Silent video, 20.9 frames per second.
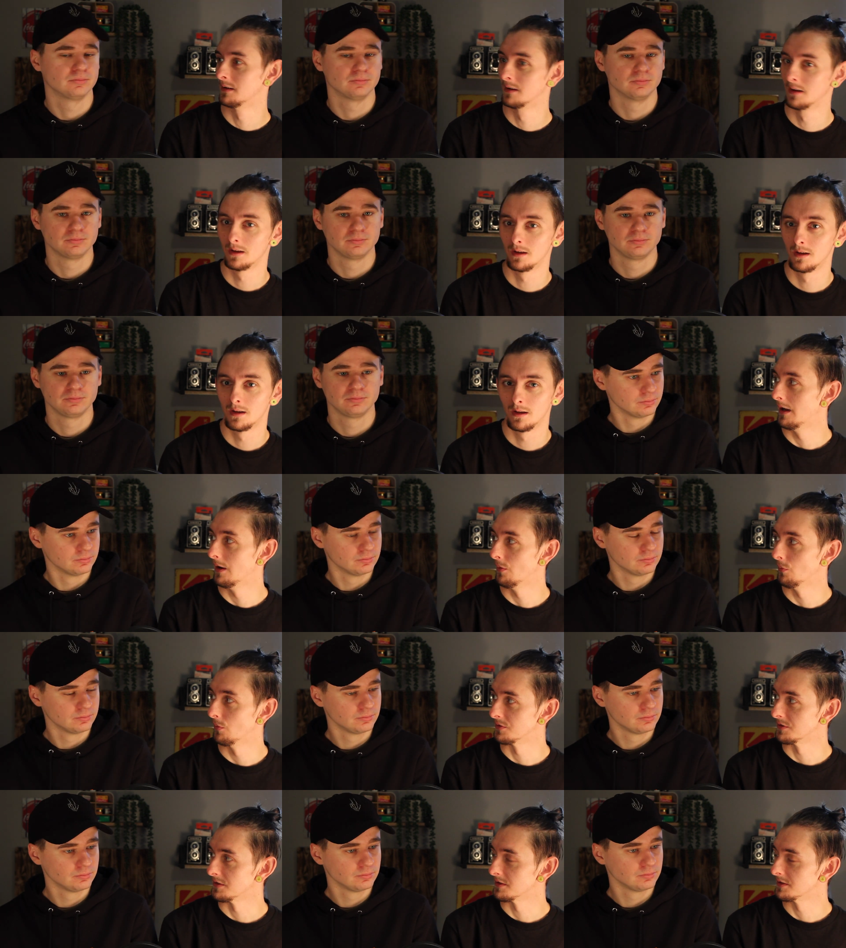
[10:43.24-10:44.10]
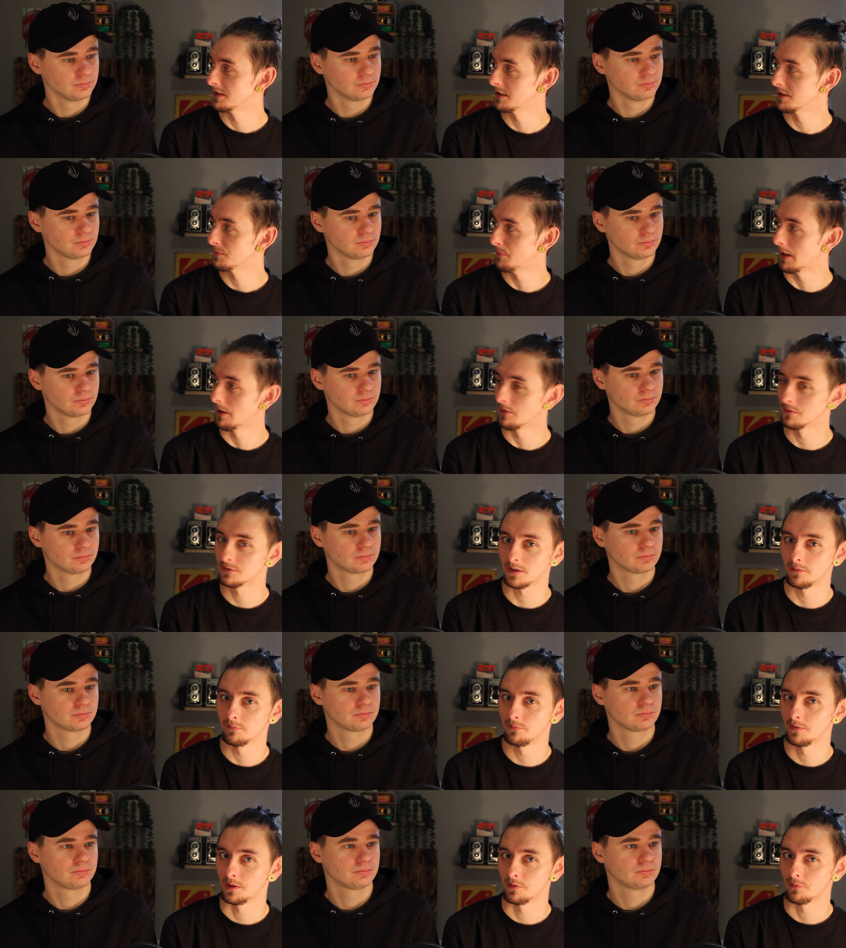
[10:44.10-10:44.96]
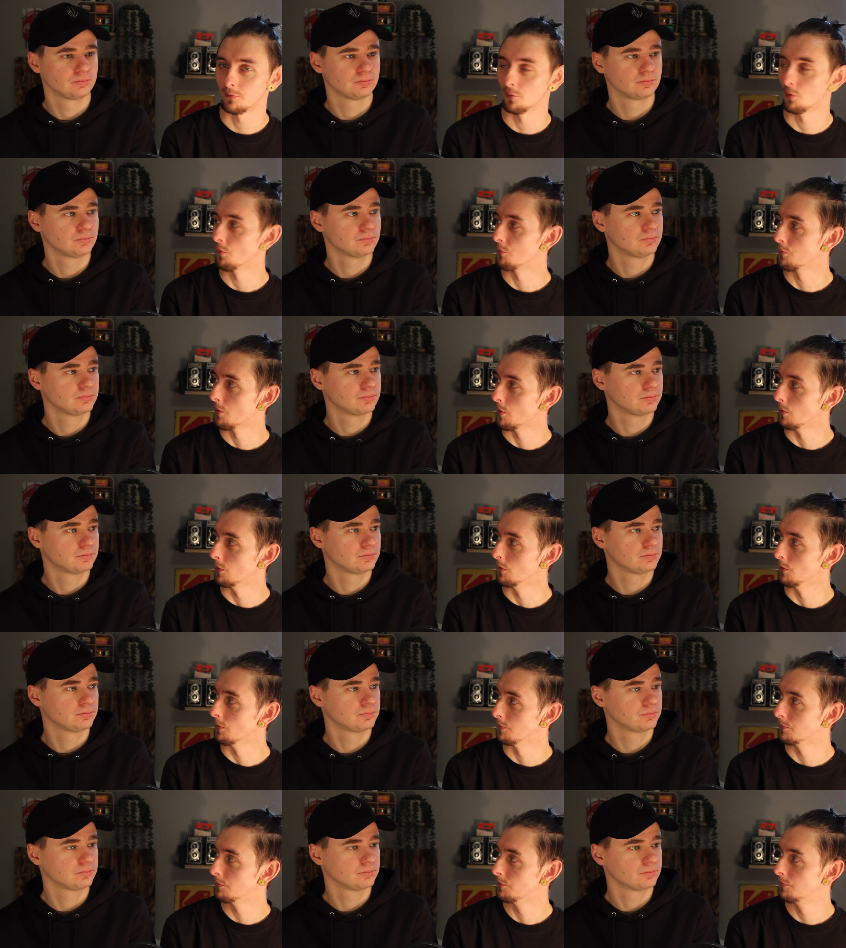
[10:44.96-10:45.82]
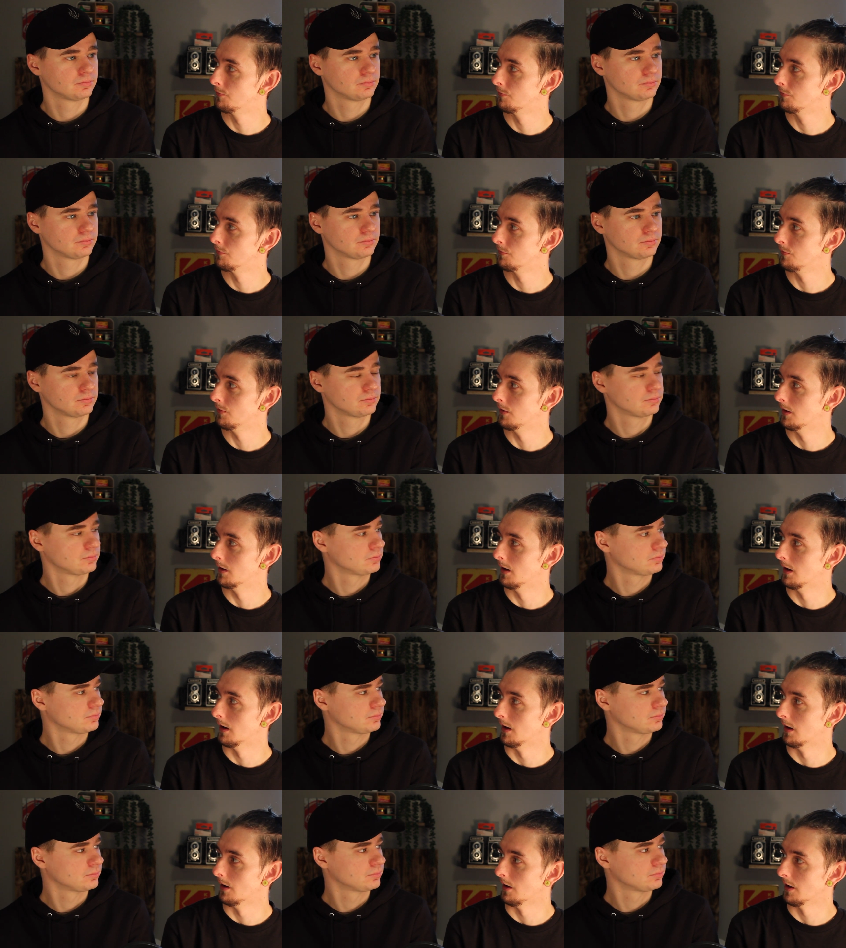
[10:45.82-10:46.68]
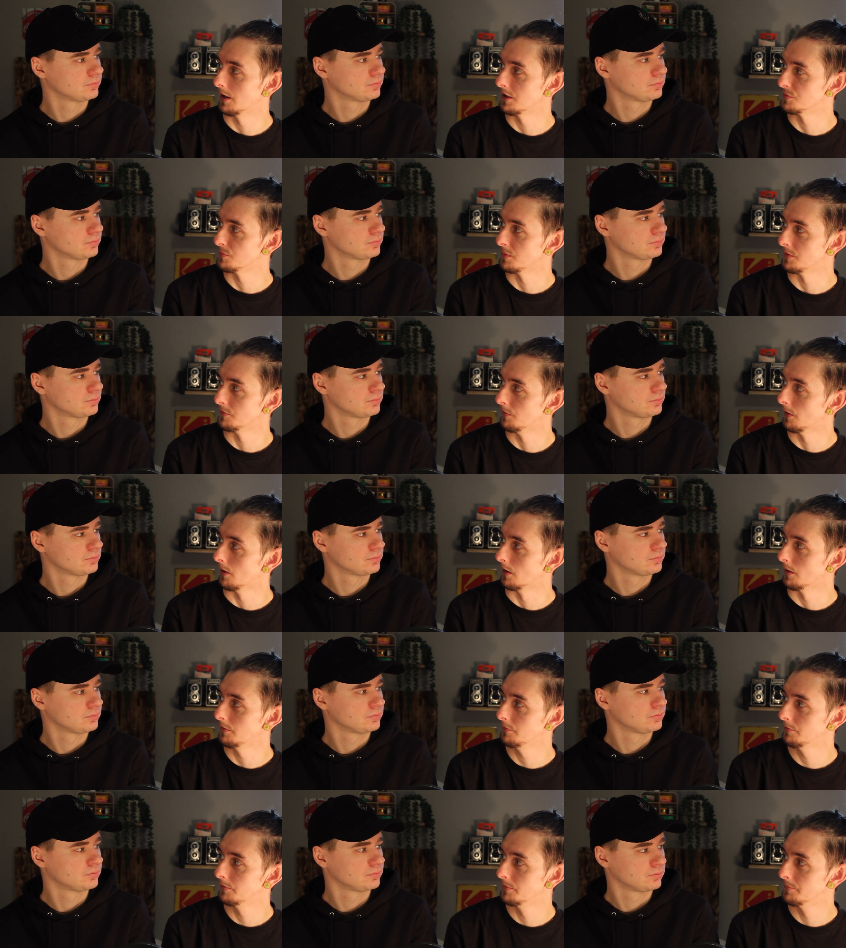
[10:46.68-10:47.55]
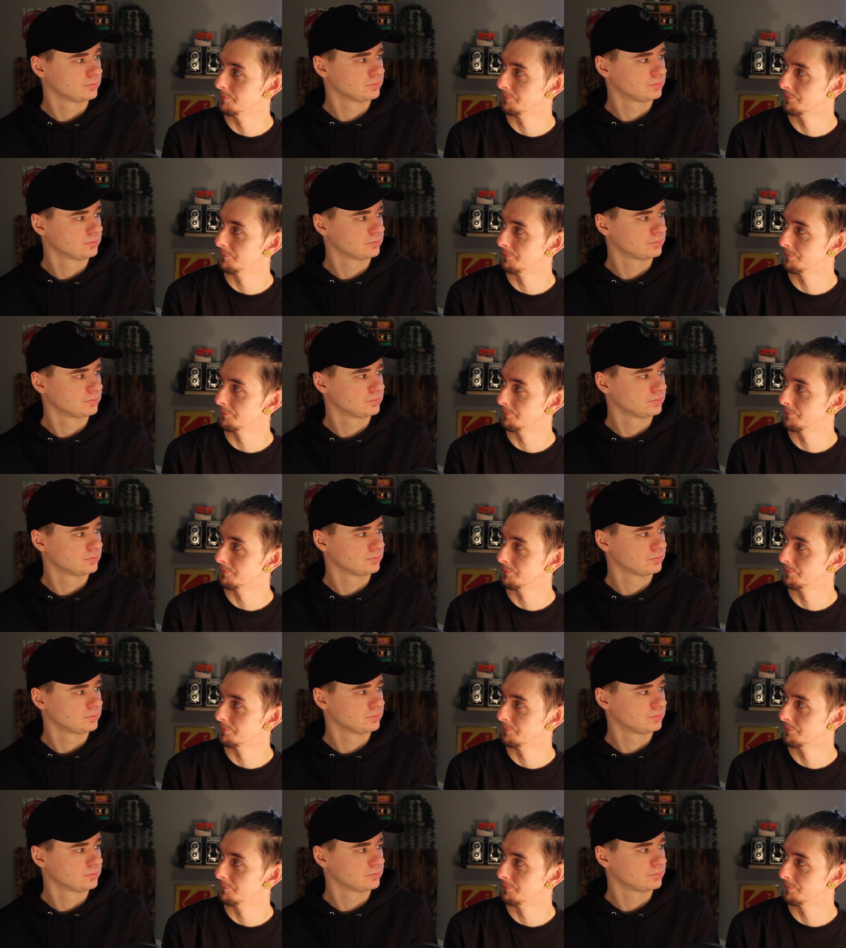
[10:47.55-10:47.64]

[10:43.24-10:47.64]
Speaker 1: Mm. Was it six pounds something for a roll of uh, HP5?